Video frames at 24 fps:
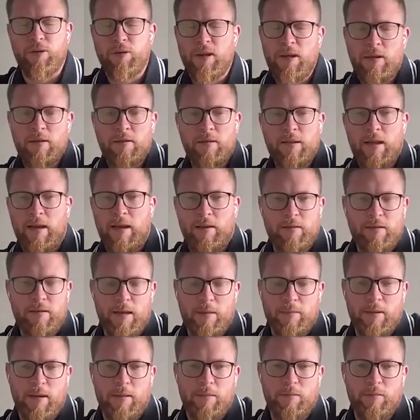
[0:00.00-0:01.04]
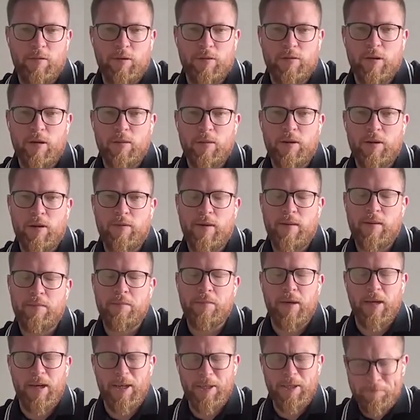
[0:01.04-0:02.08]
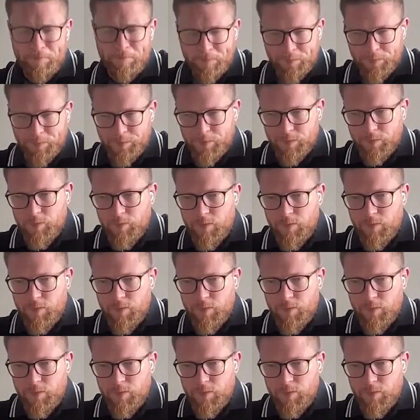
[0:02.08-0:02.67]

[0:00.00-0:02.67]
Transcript: going to do next September, October, November?